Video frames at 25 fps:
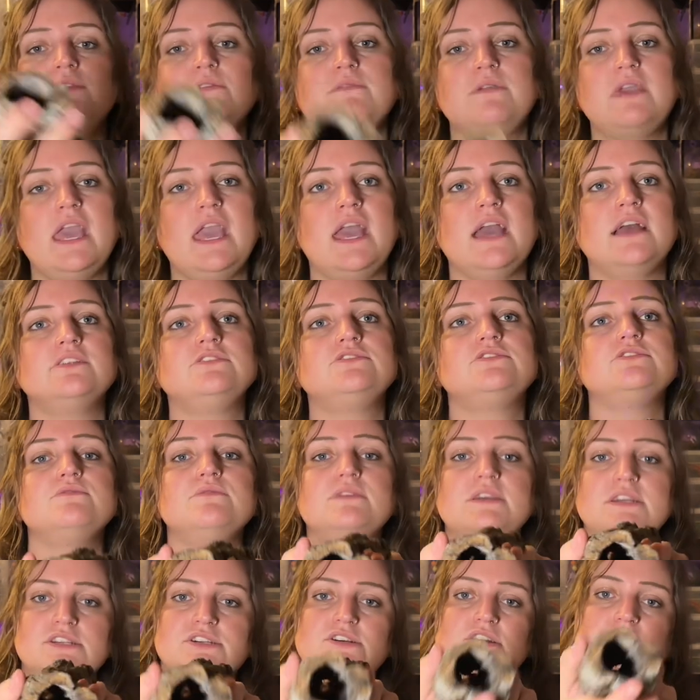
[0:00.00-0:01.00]
you can't
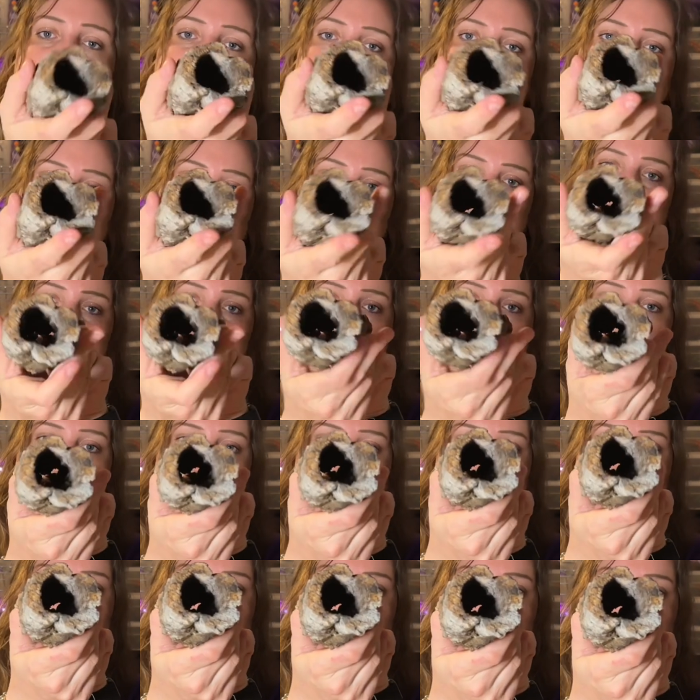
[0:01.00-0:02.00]
do? Get your hand inside
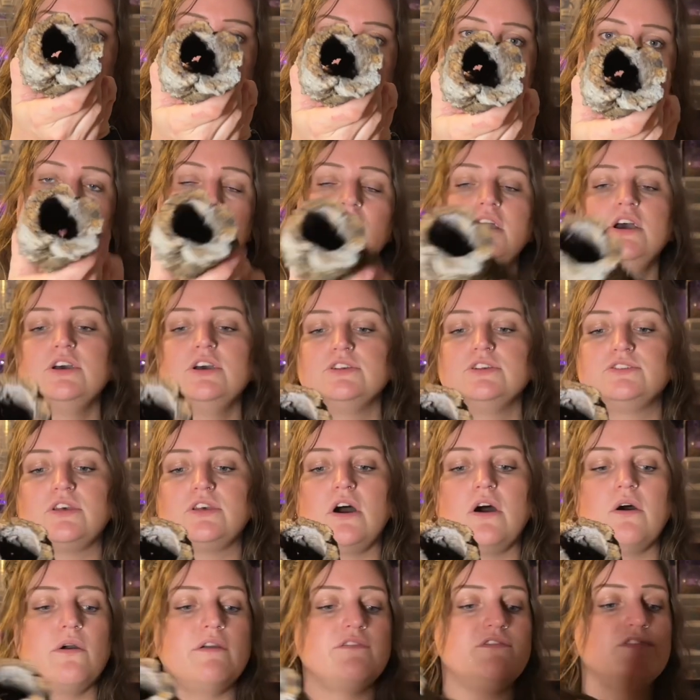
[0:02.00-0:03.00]
of it.
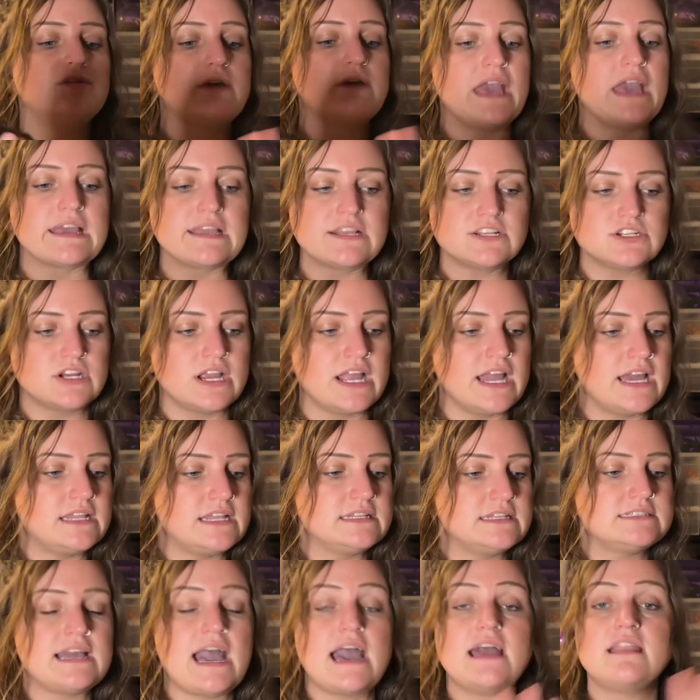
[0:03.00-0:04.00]
So if you can't get your
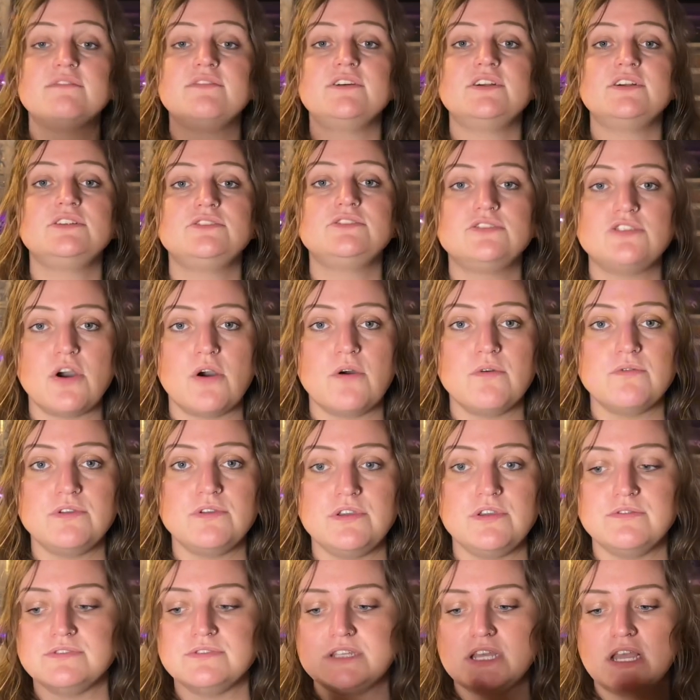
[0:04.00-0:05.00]
hand inside of it, don't
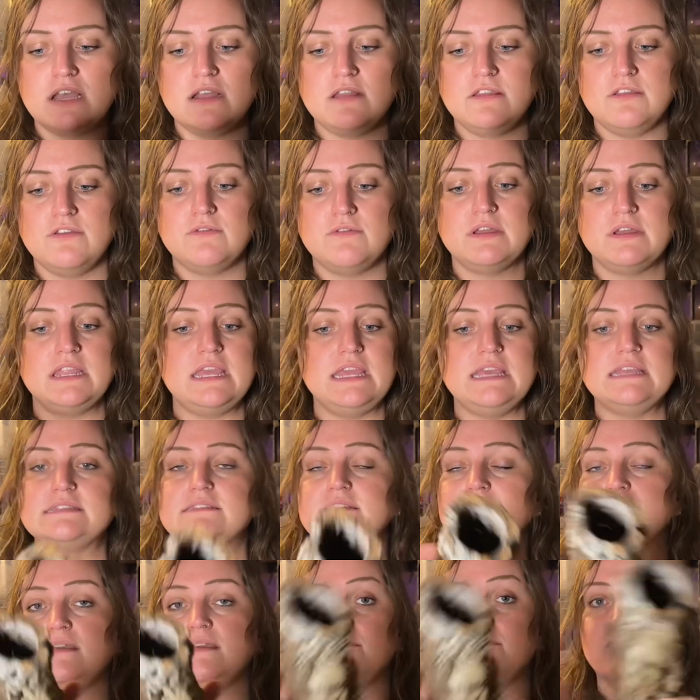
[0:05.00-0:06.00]
use it. You can
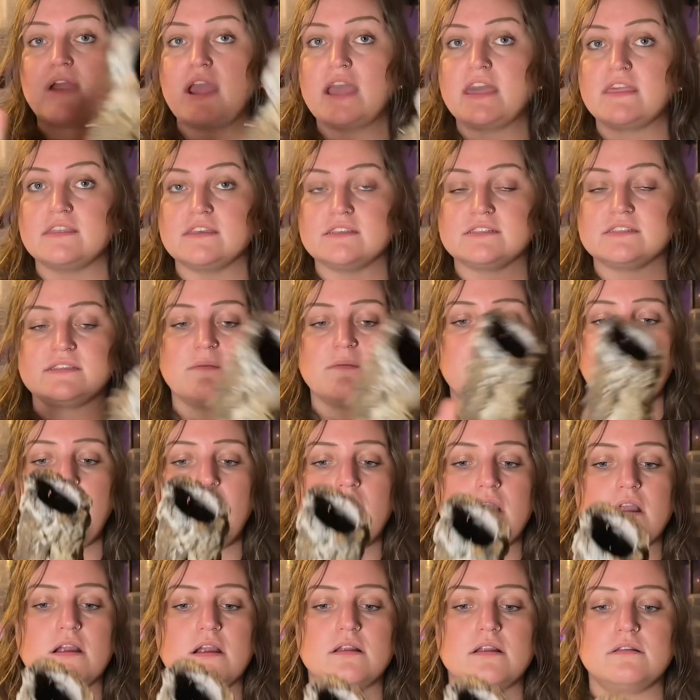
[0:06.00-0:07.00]
easily break this
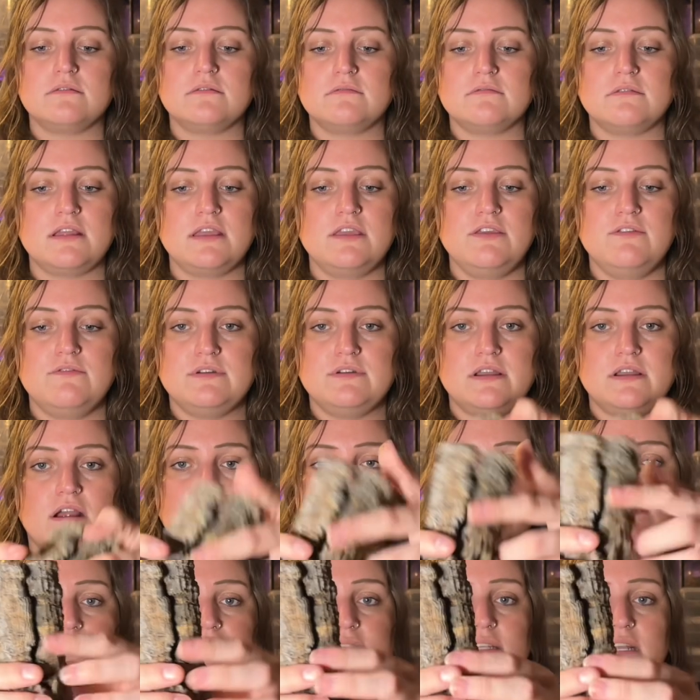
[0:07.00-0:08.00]
apart. You can
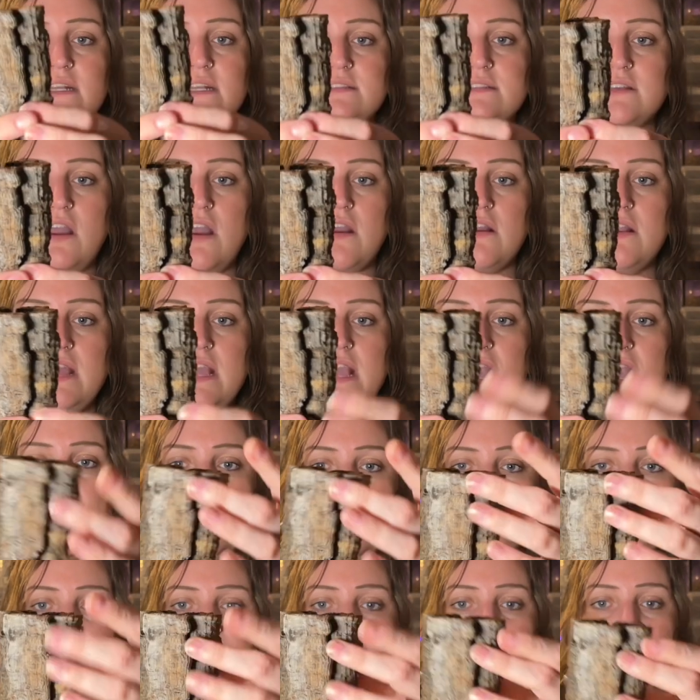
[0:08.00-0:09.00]
already see it's already
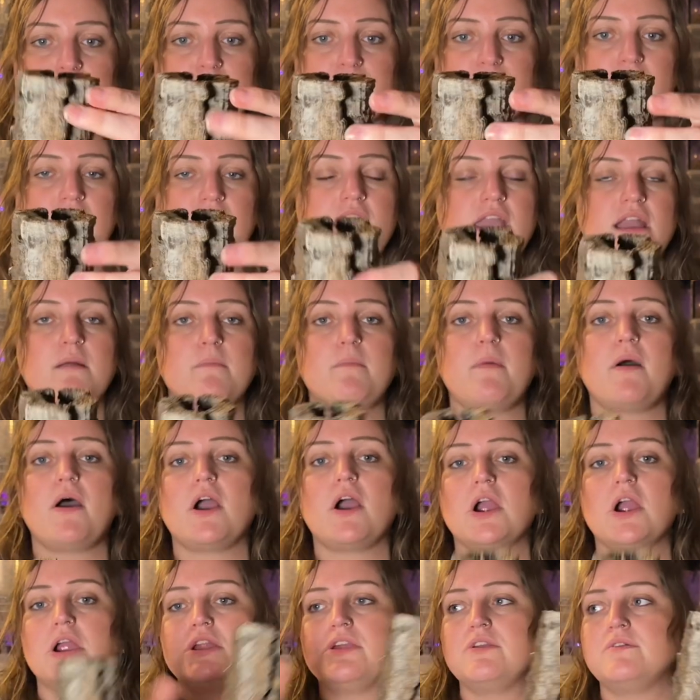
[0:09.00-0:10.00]
kind of like breaking
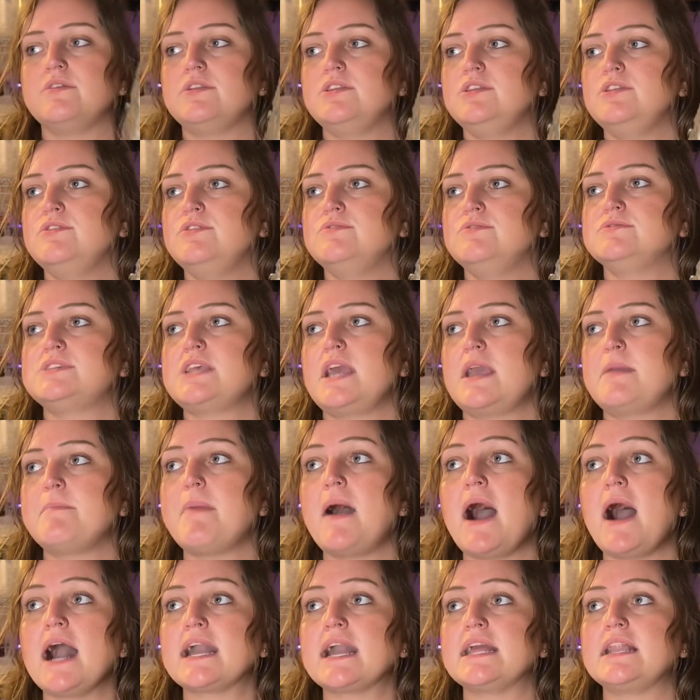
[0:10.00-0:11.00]
apart. You can use a
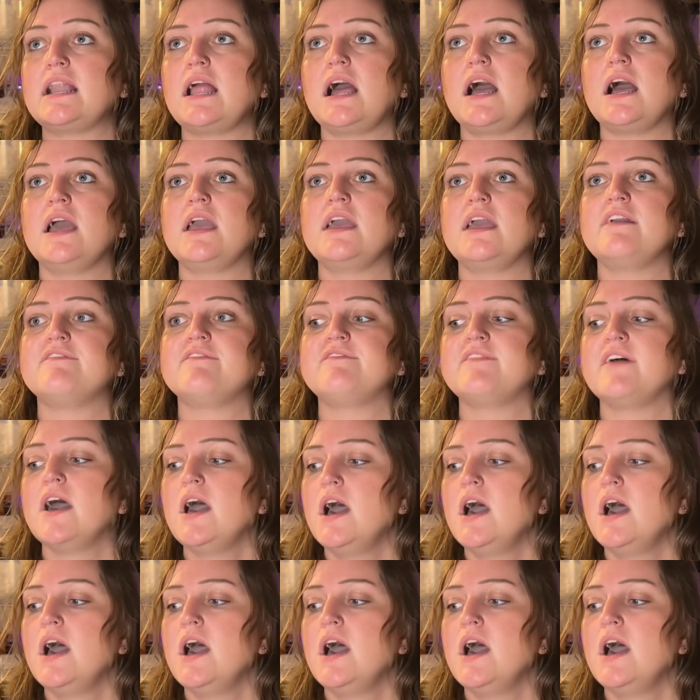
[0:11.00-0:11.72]
pocket knife,